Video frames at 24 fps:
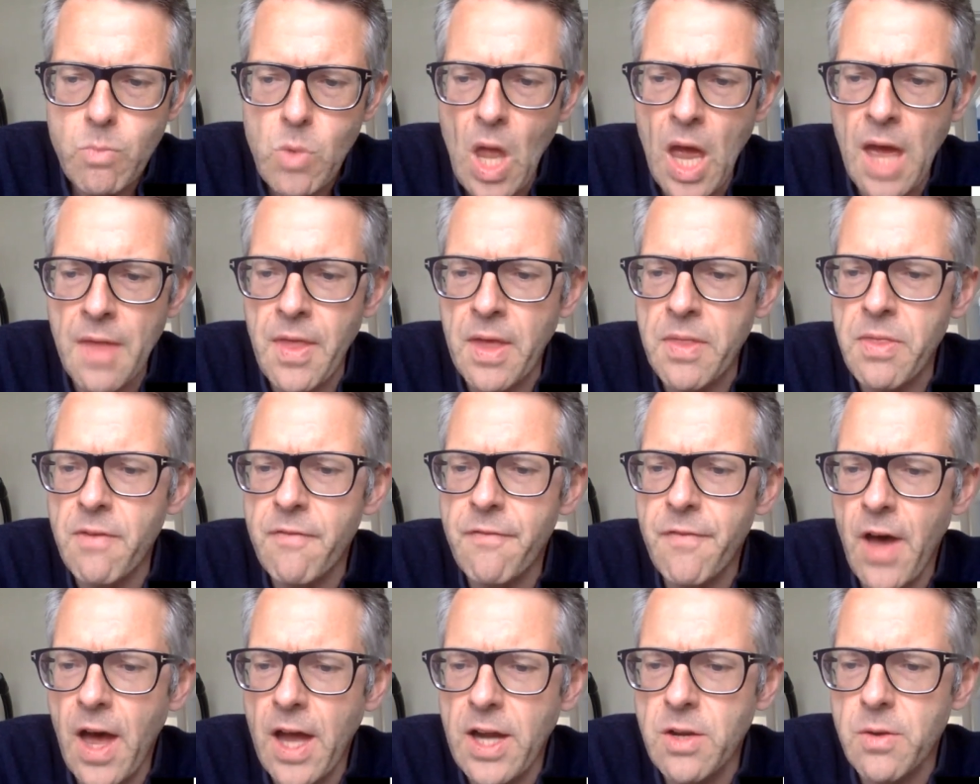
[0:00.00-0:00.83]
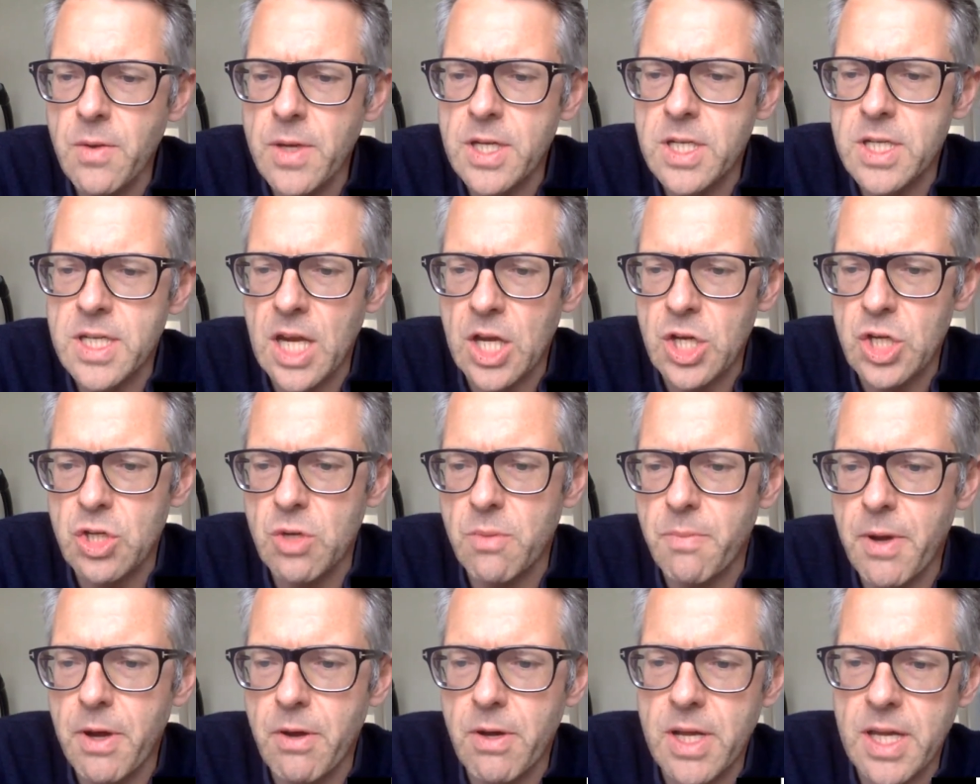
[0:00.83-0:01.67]
And then the final International
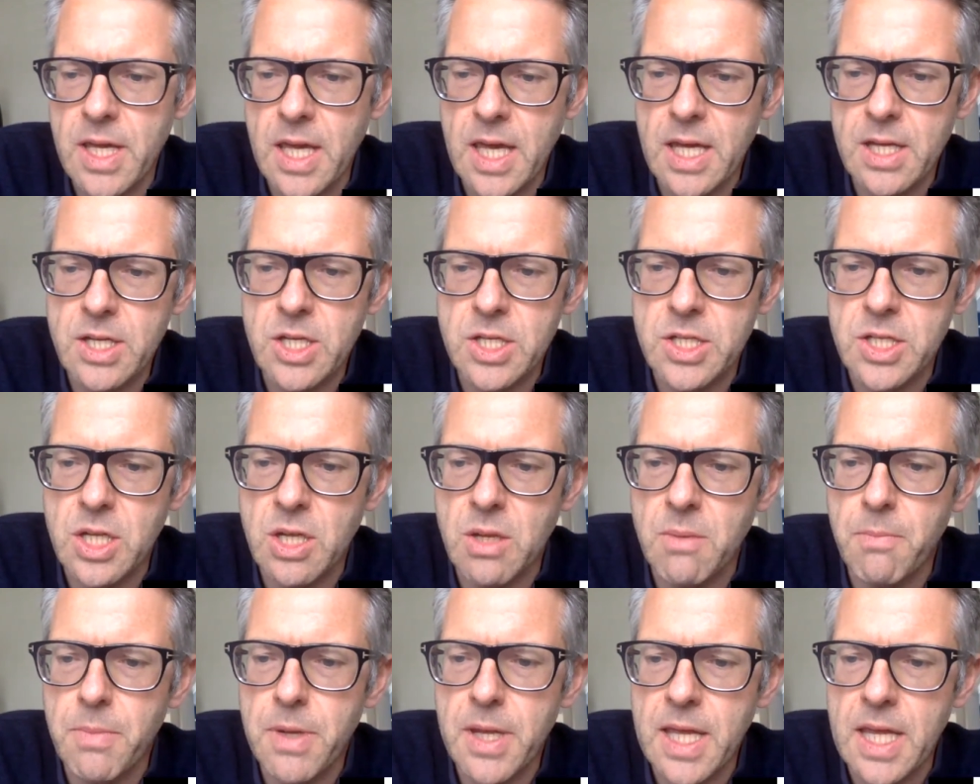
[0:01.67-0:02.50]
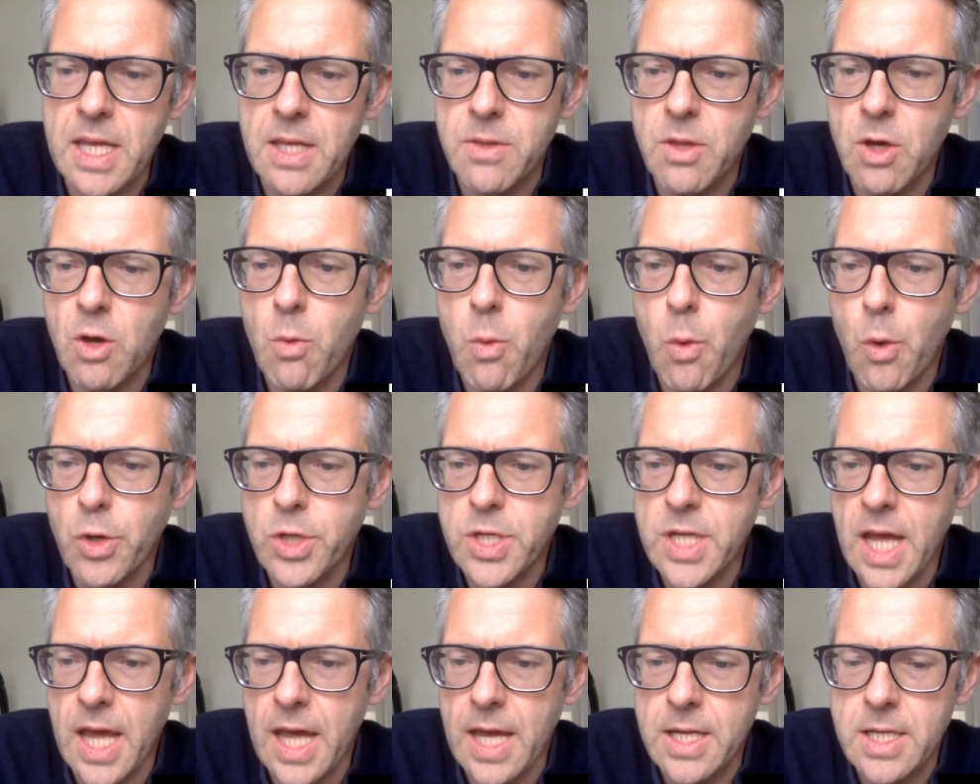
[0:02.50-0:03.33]
Polar Year, just to complete the
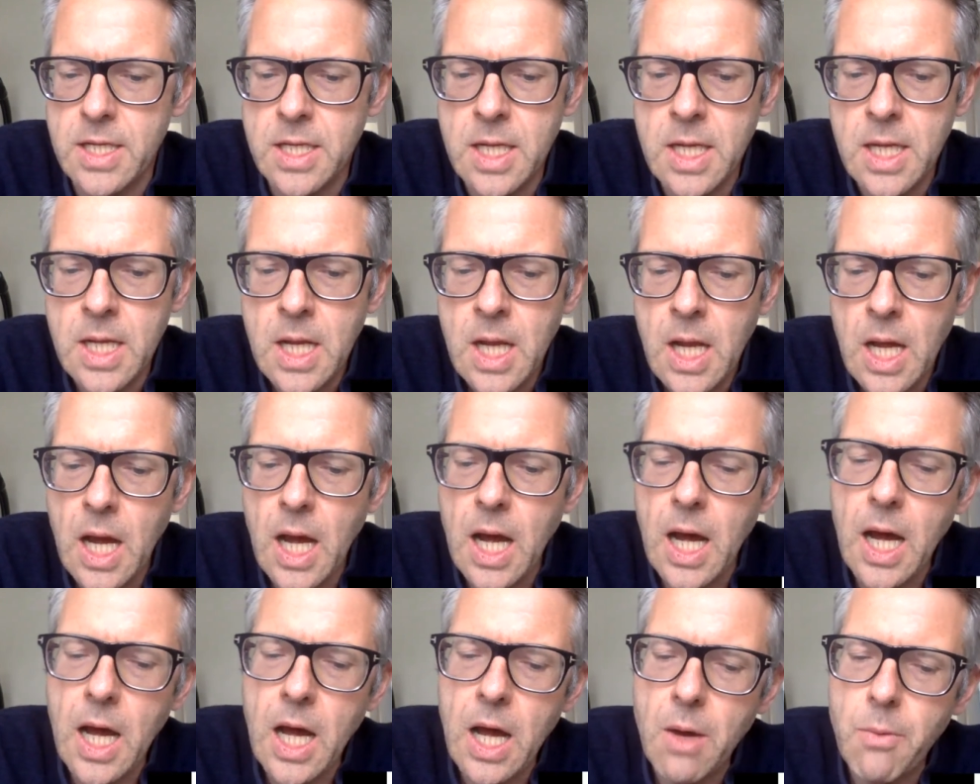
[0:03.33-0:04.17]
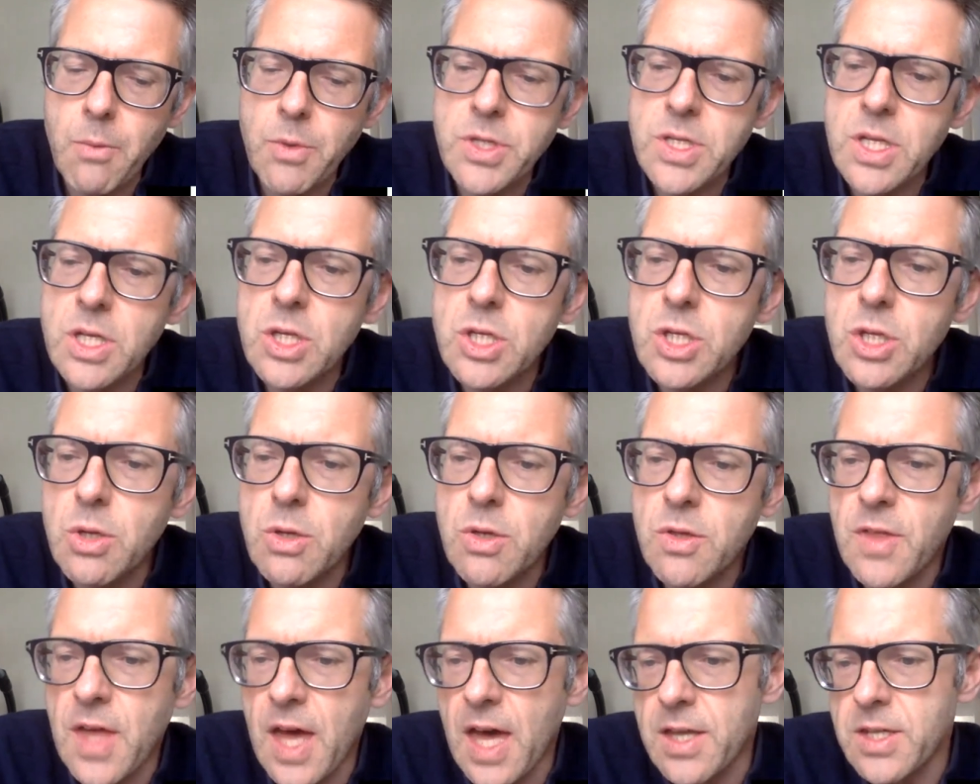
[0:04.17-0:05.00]
quartet, was in
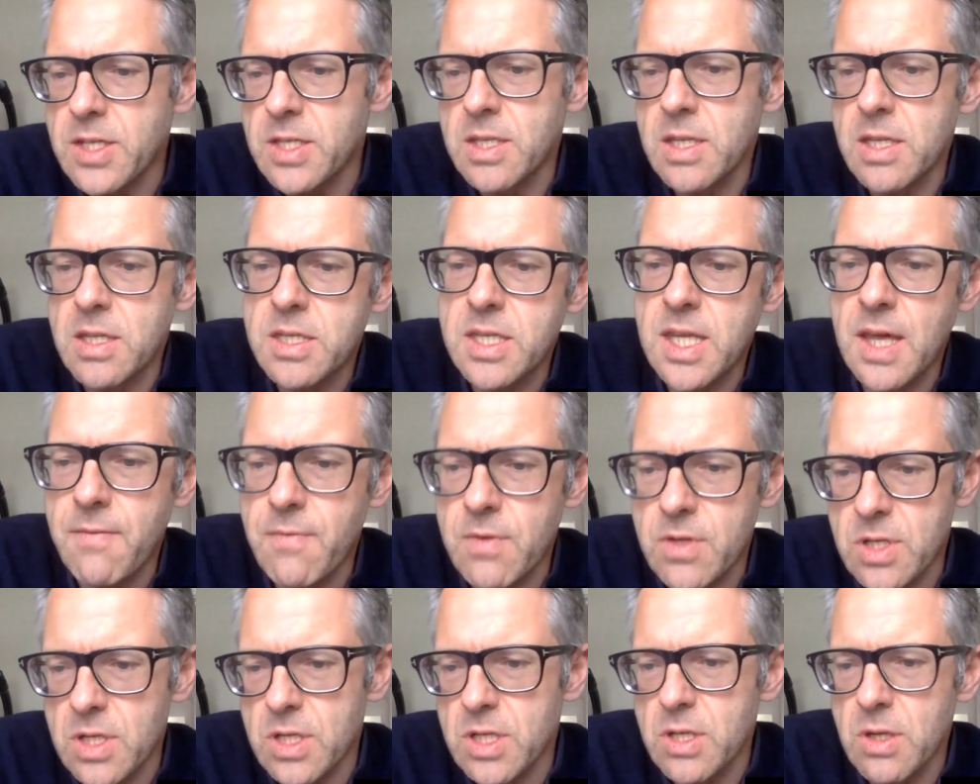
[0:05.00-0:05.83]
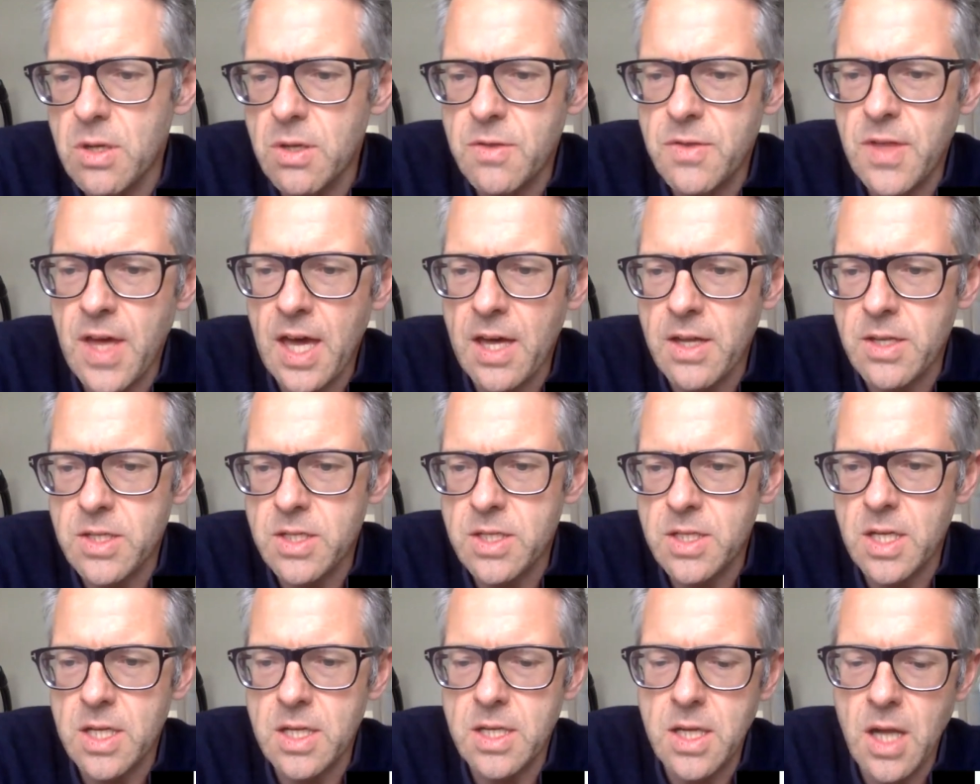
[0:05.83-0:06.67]
2007 to
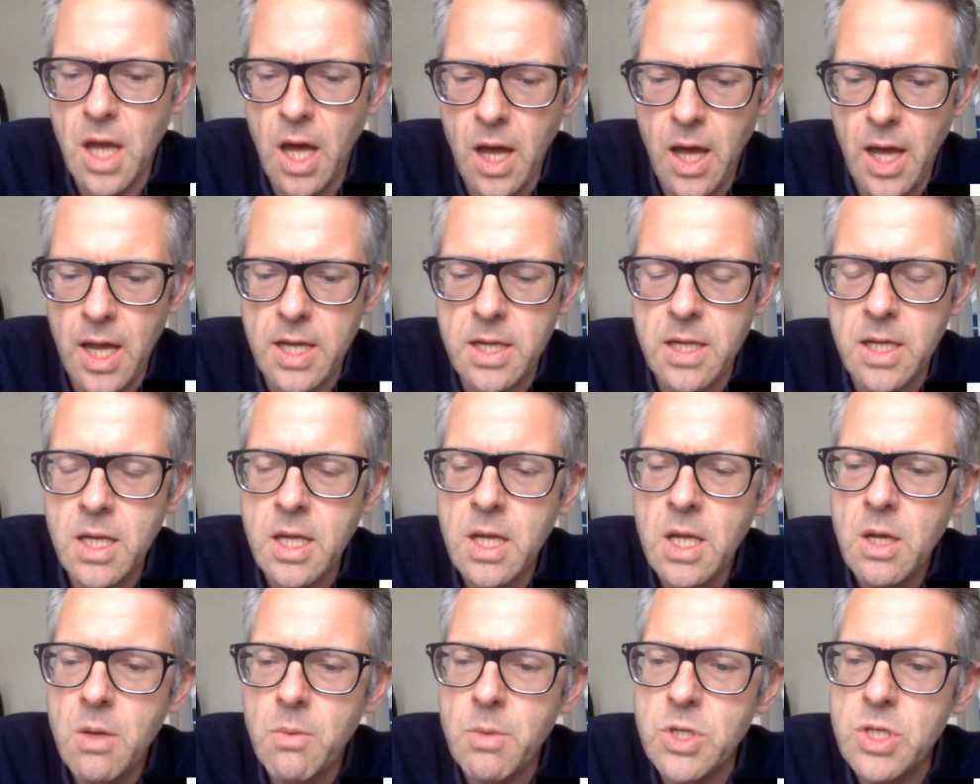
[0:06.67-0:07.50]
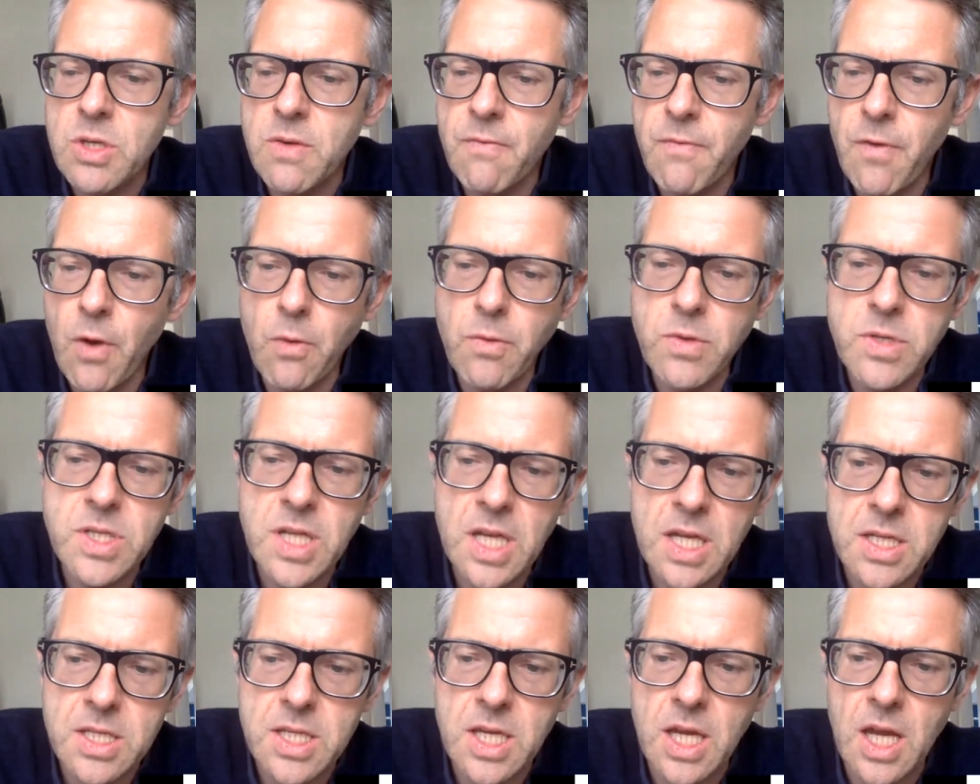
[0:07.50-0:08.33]
2009, which involved
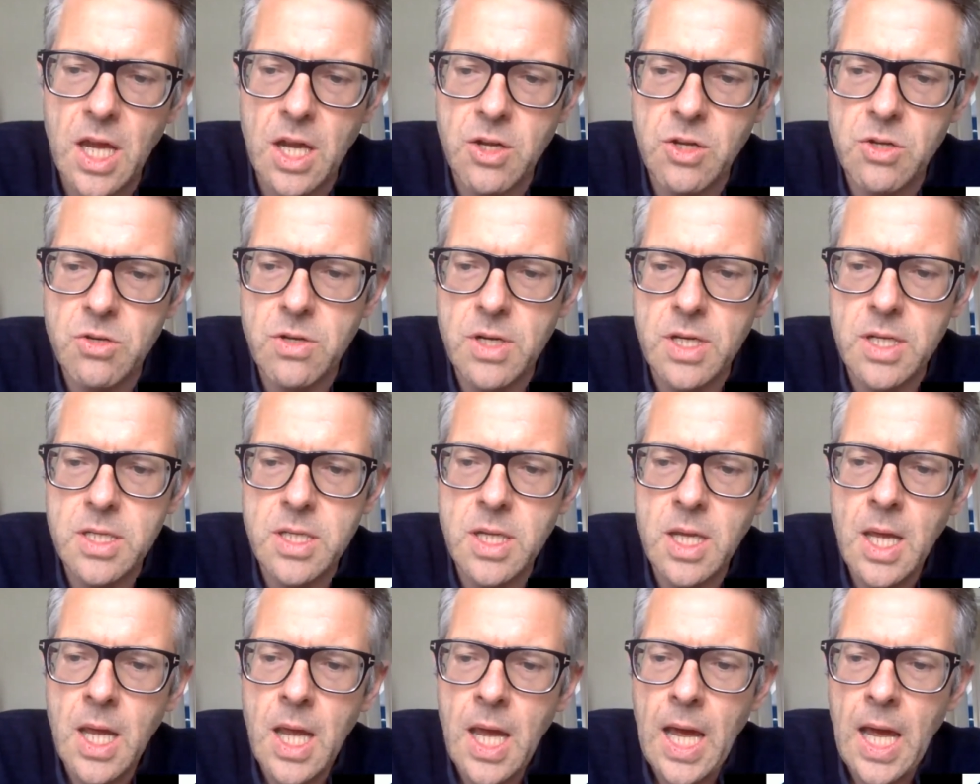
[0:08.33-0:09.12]
60 countries.